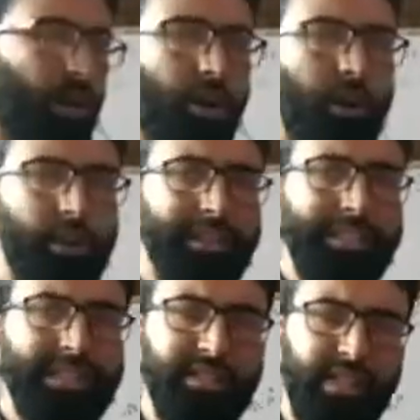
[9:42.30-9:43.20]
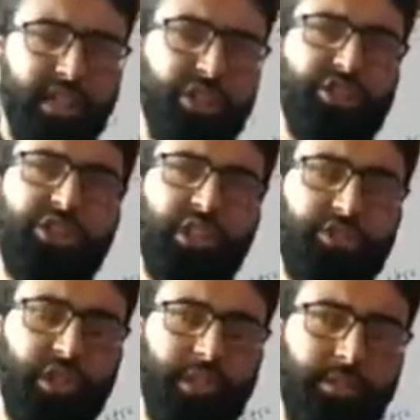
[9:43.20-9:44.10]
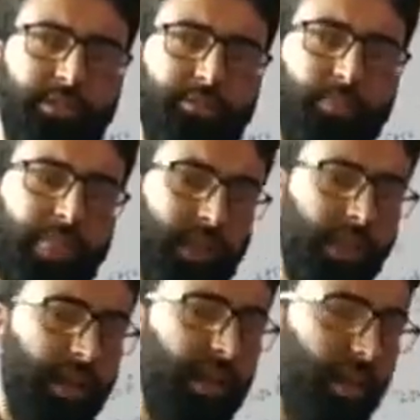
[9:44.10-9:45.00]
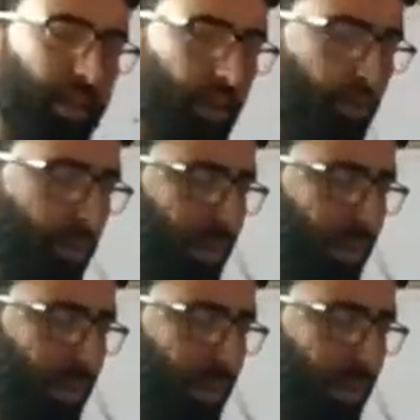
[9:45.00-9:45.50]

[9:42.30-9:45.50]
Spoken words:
all these junctions. We will